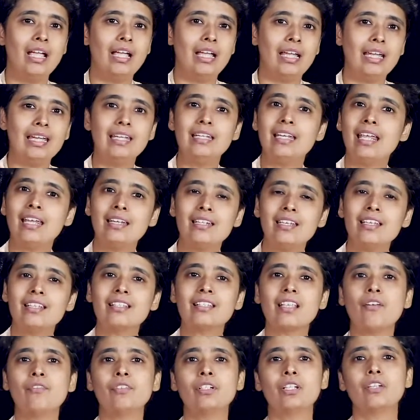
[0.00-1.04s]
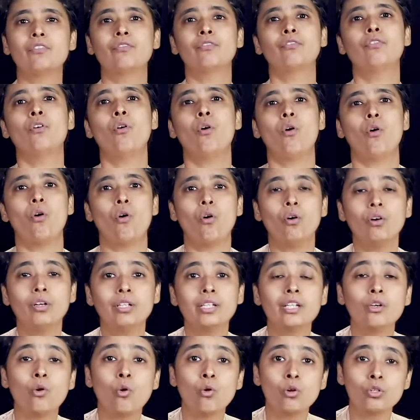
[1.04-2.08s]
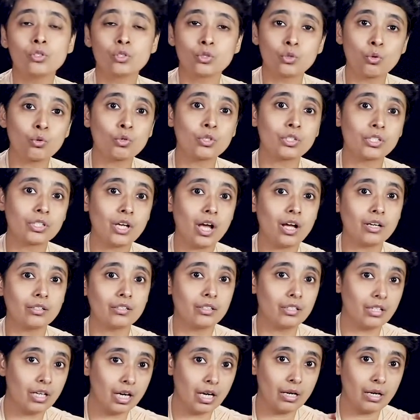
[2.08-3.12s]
In 1874, he also started